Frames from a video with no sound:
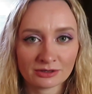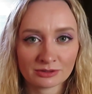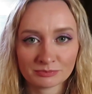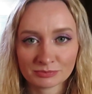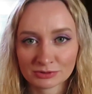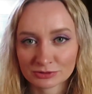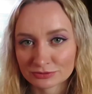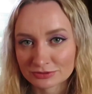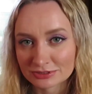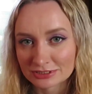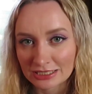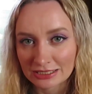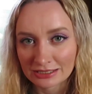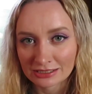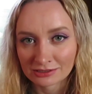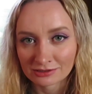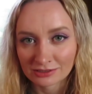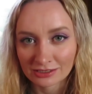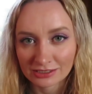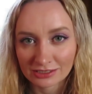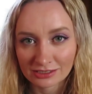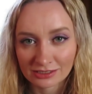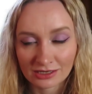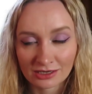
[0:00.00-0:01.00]
to build something
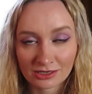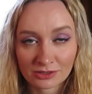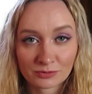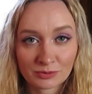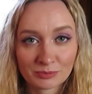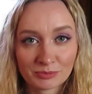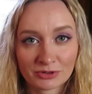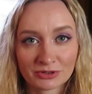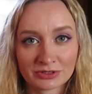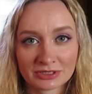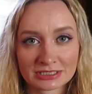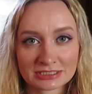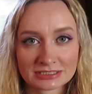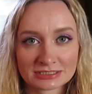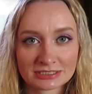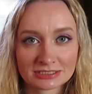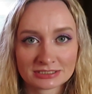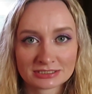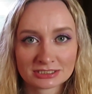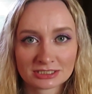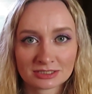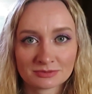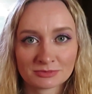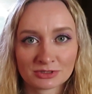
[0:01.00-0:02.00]
like an aquaponics
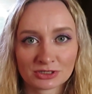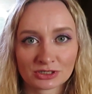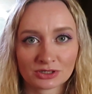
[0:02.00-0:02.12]
system